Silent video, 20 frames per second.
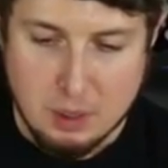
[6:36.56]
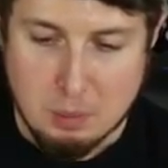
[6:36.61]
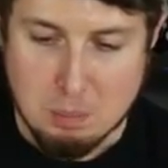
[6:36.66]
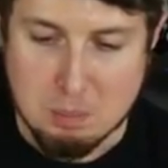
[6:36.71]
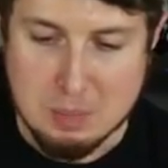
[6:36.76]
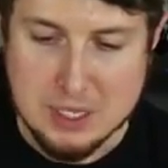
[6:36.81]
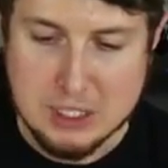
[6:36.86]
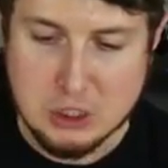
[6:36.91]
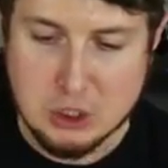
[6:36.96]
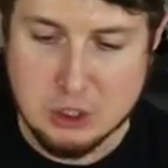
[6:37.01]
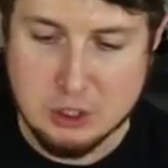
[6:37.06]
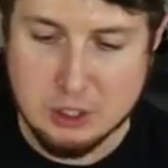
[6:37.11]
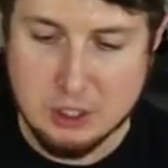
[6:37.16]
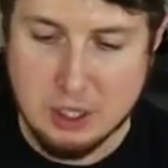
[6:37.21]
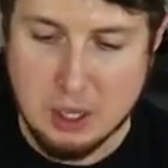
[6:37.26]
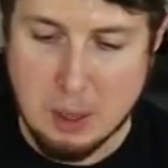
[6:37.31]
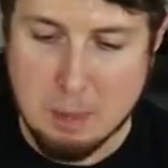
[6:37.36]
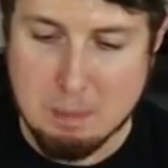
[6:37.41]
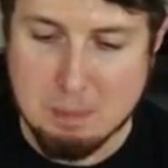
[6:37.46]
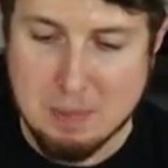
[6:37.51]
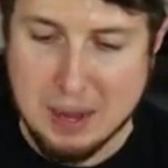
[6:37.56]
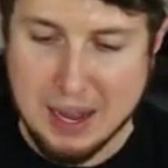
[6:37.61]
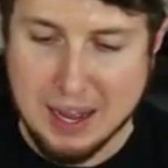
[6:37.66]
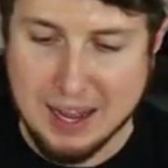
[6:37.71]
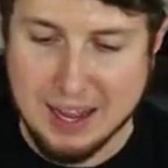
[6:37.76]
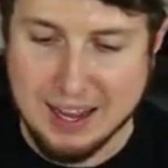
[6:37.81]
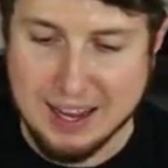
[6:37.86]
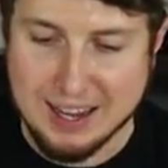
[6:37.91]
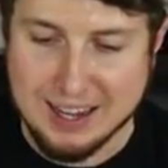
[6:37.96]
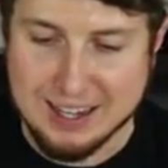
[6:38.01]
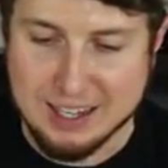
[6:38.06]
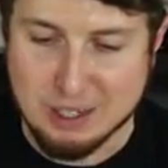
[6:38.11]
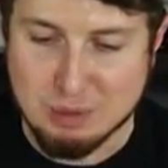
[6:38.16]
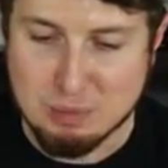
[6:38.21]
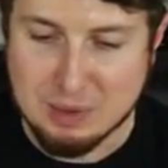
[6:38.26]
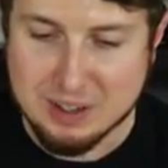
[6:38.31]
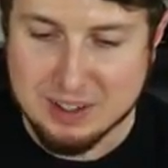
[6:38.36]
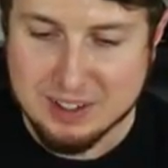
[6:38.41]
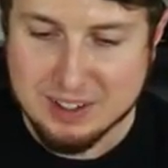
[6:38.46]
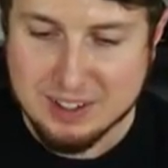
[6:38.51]
Mr.
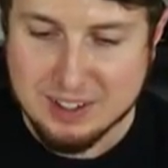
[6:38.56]
Mime.